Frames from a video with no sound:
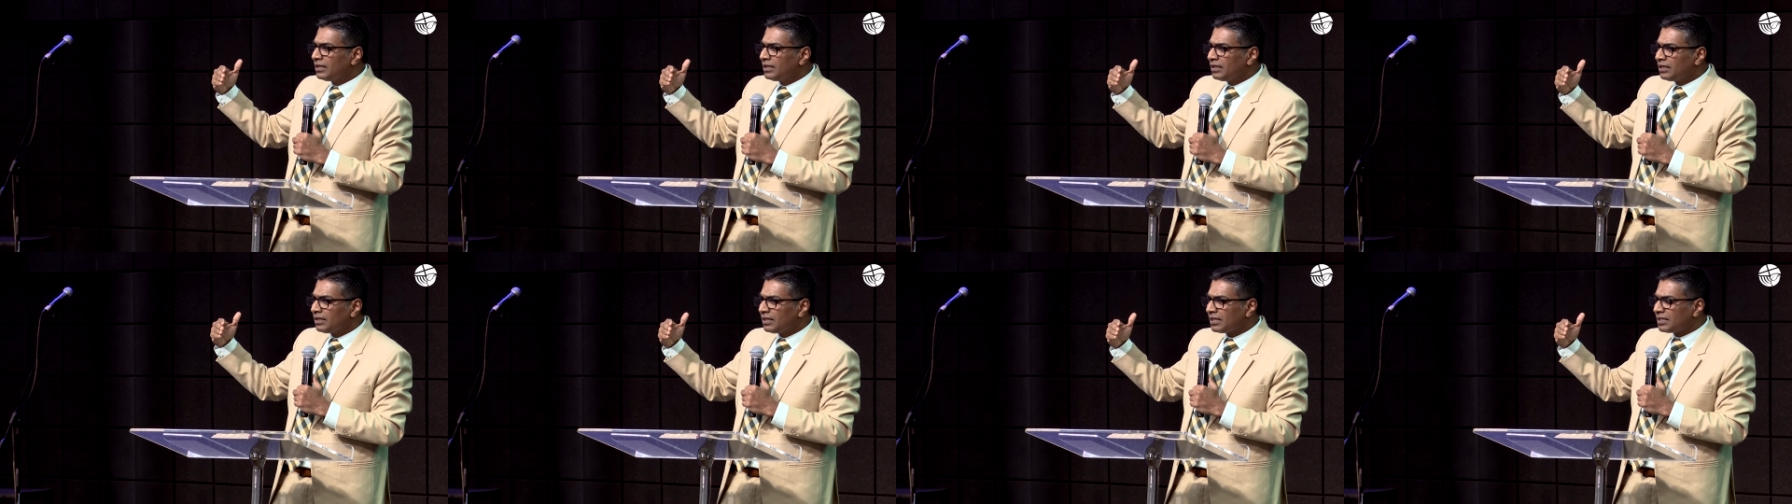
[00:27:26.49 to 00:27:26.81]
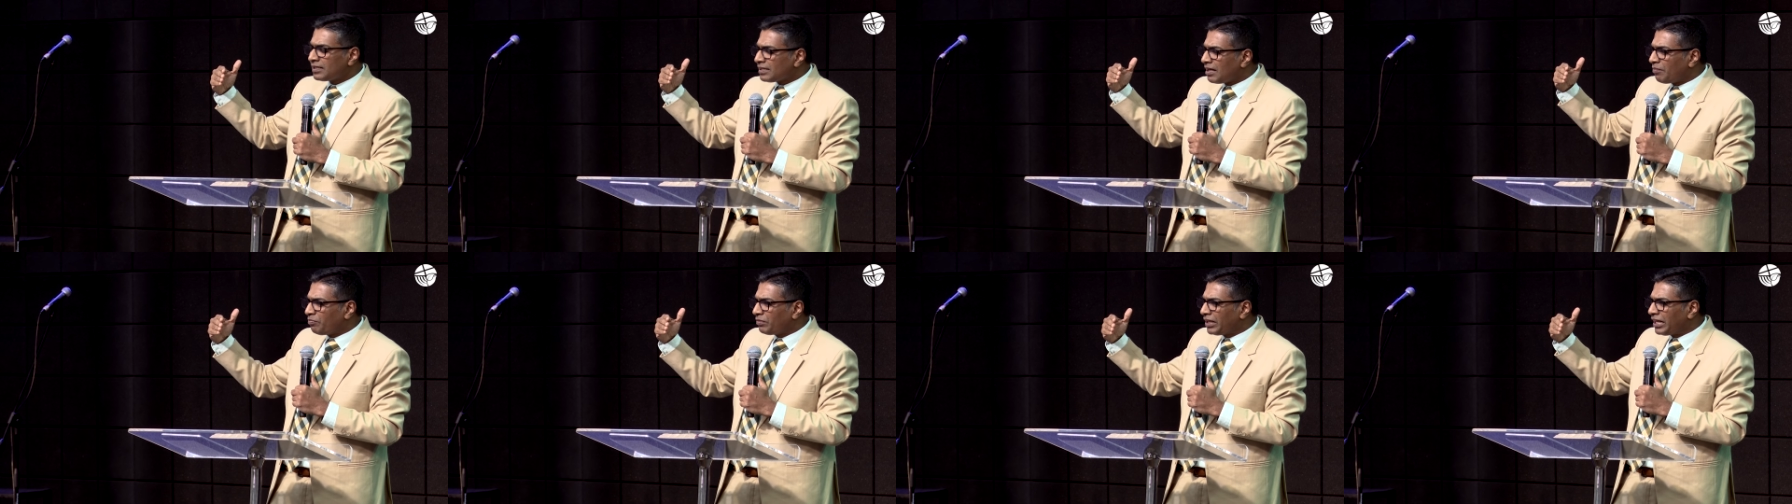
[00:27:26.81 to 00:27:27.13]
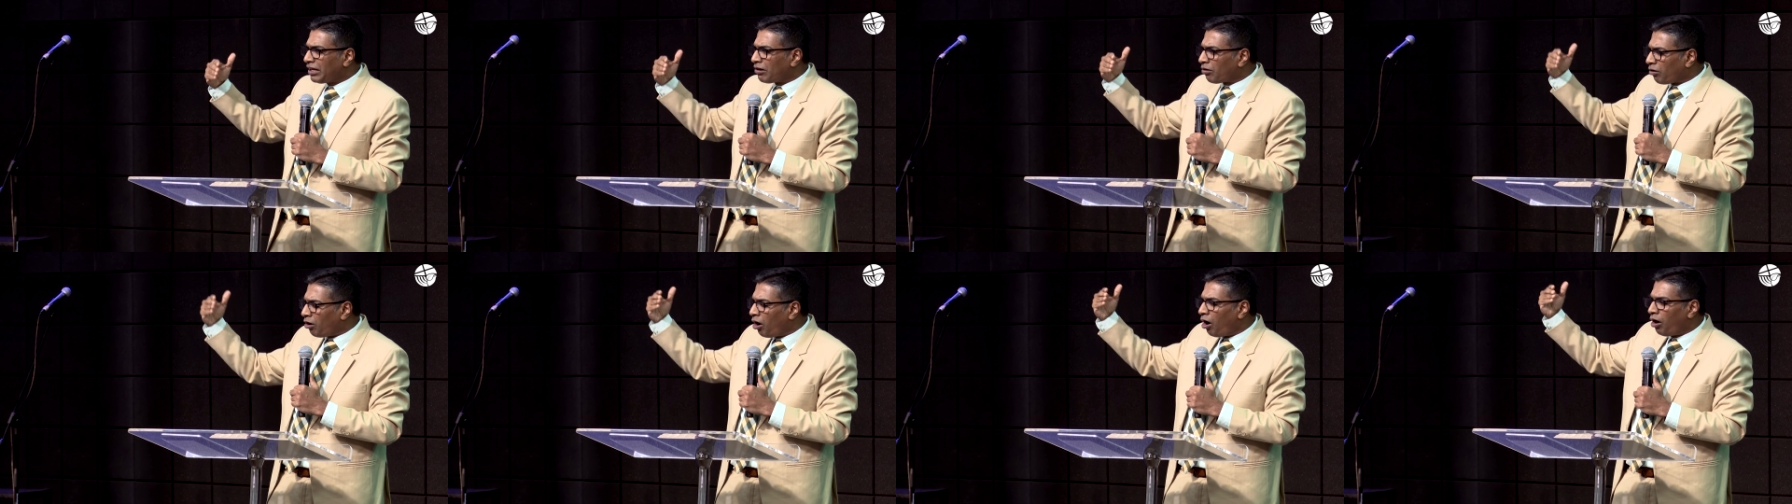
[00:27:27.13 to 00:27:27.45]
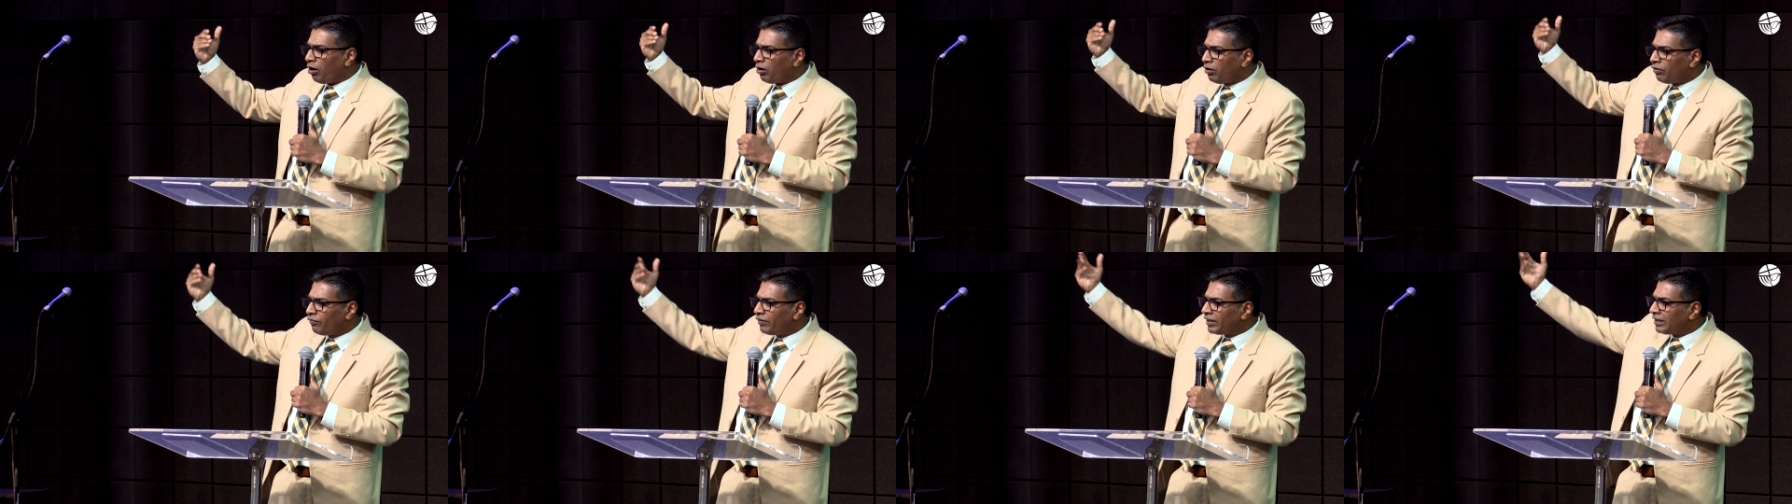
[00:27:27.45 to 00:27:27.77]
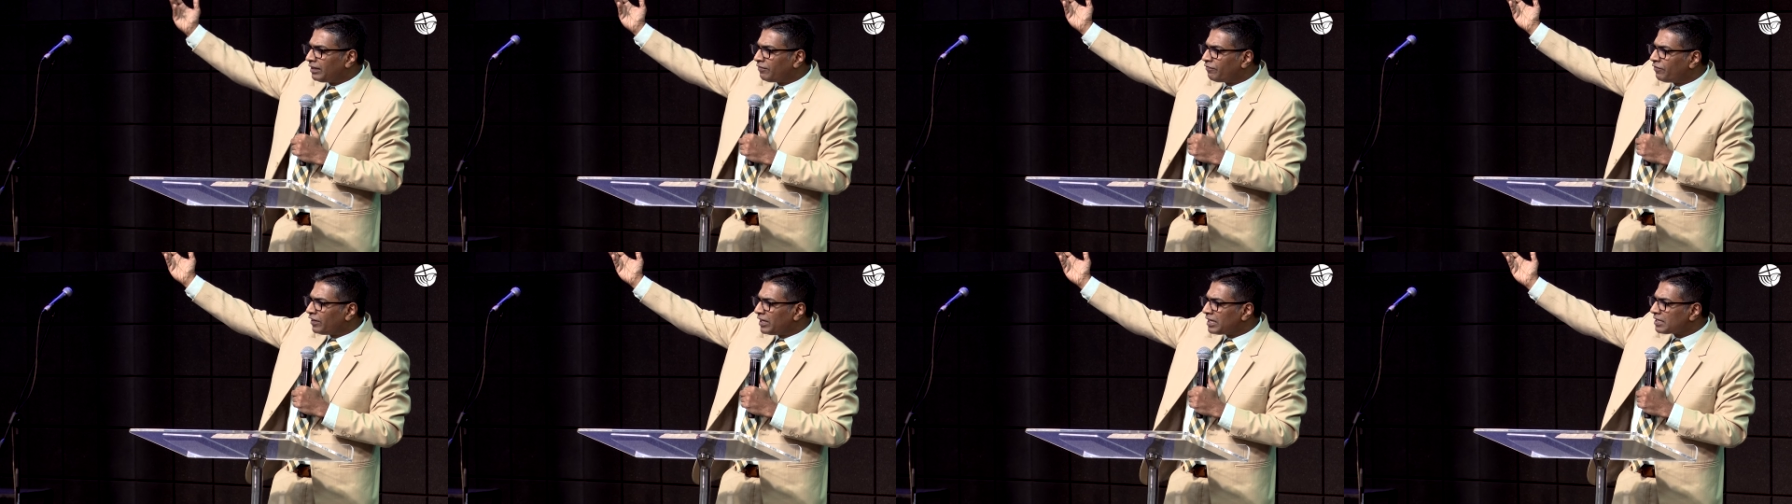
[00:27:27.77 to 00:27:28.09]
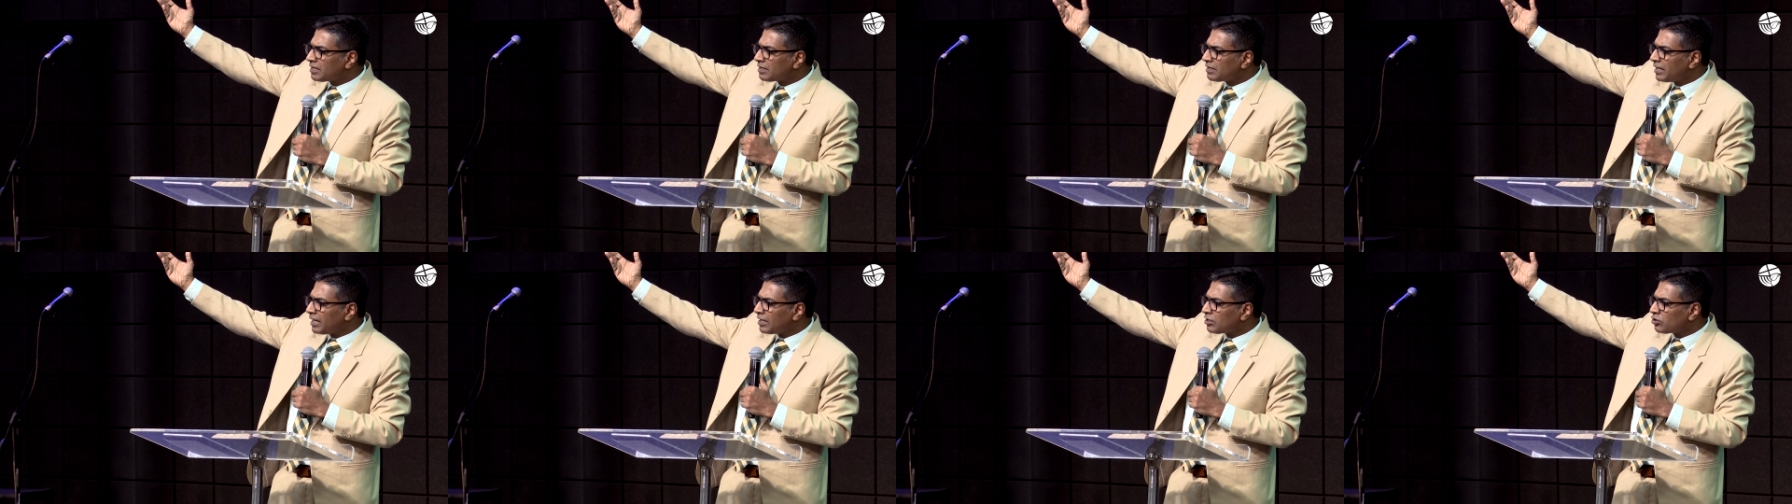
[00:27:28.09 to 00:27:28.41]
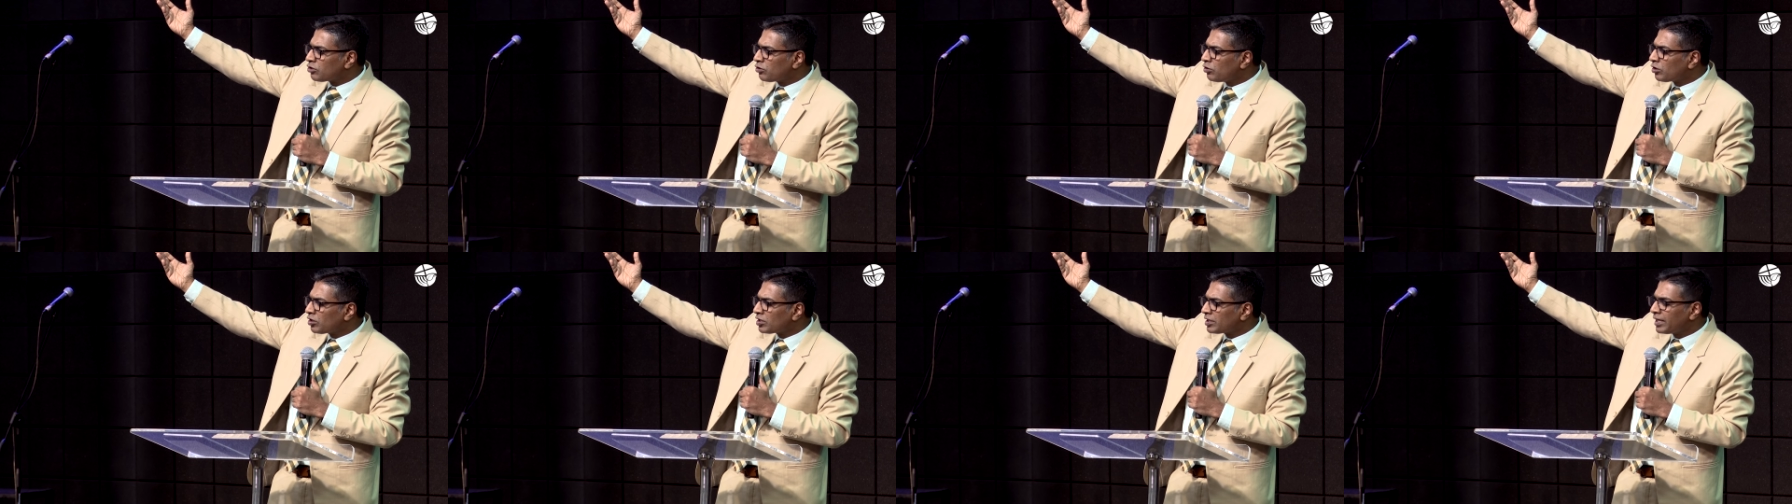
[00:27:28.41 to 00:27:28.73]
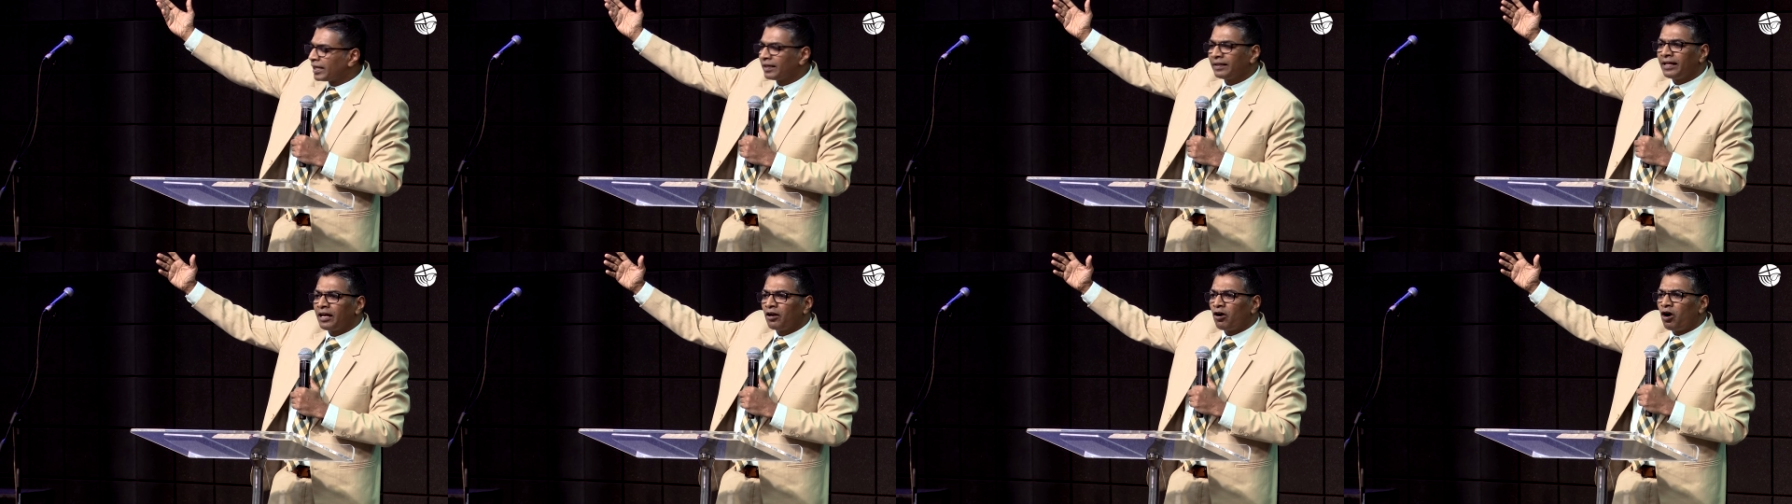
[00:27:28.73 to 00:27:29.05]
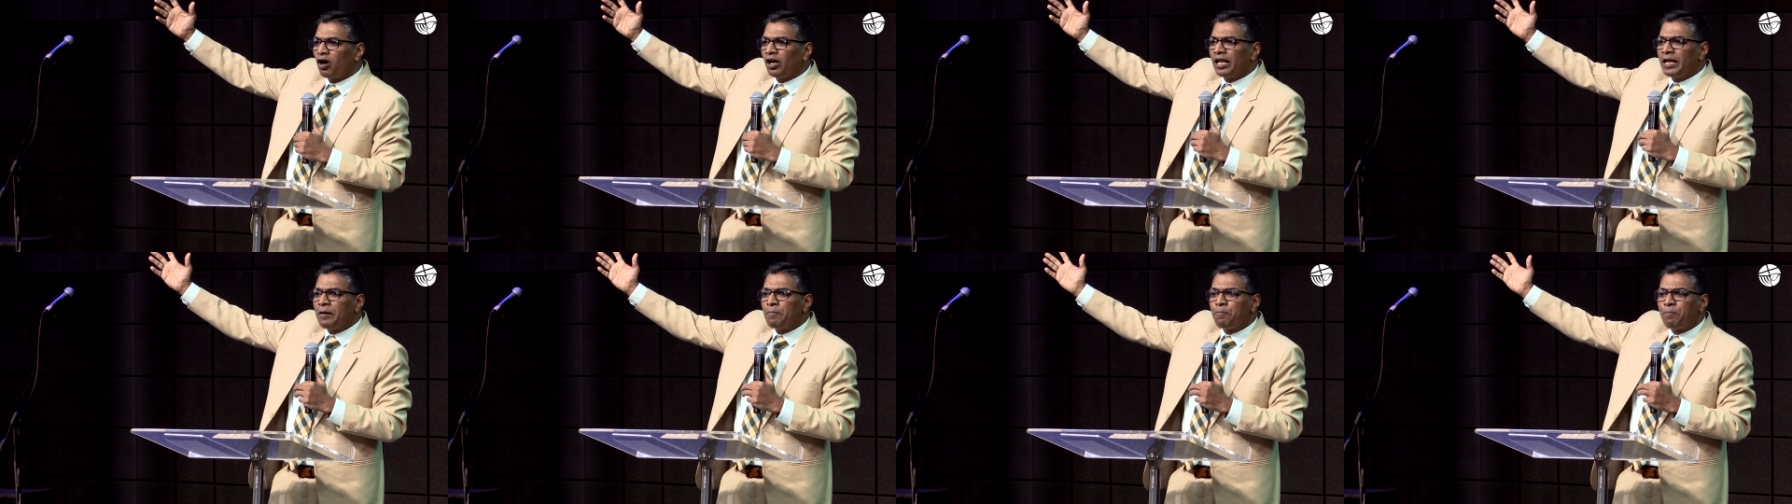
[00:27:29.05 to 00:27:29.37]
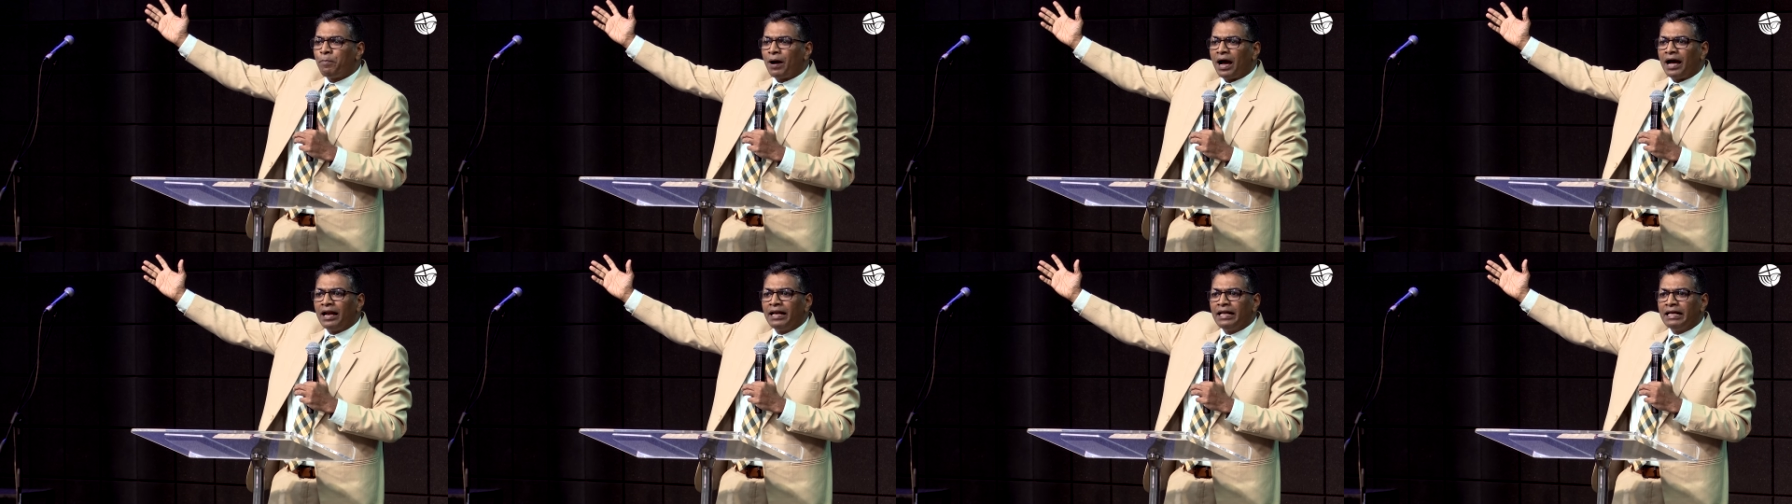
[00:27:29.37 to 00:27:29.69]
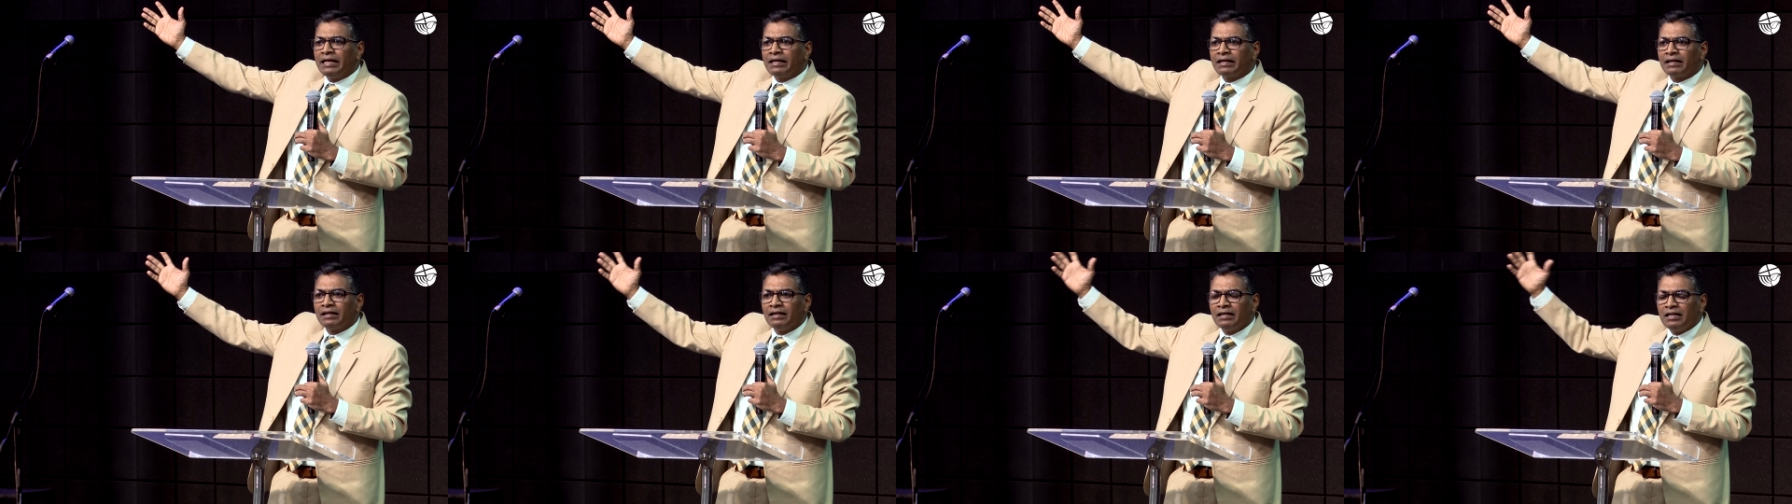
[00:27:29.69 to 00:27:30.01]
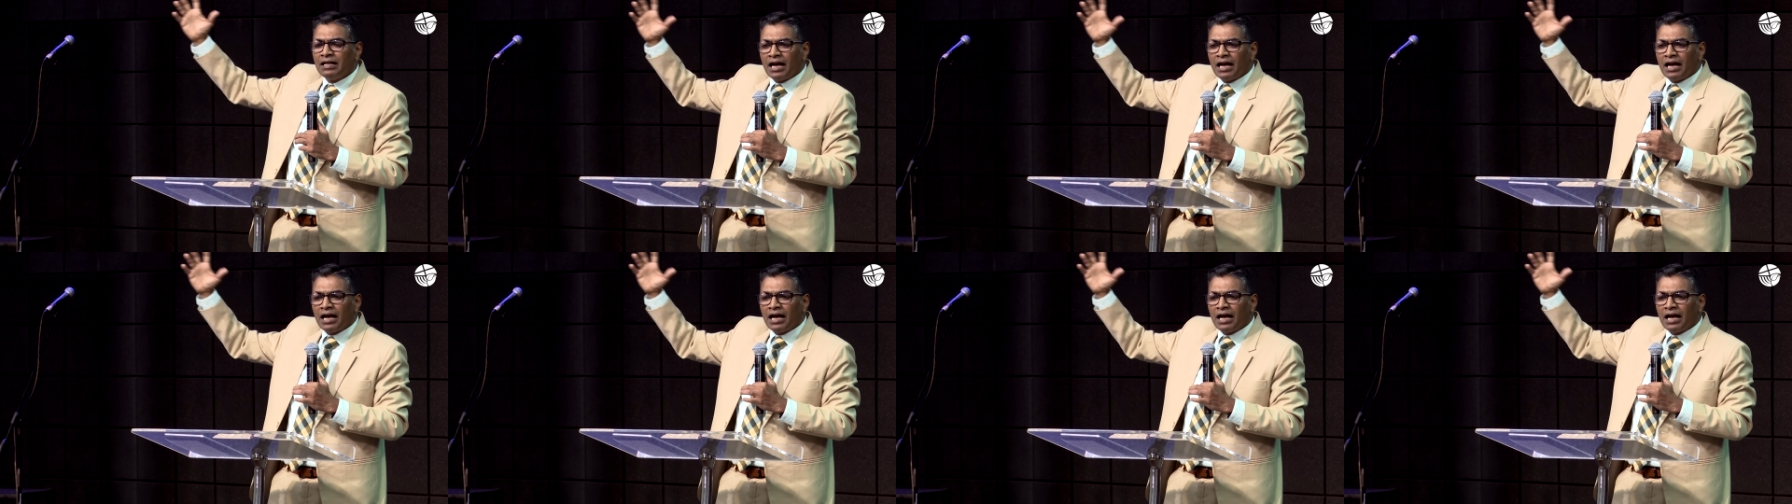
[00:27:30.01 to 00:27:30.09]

there's something wrong with the Philistines, looks like. They're all in panic.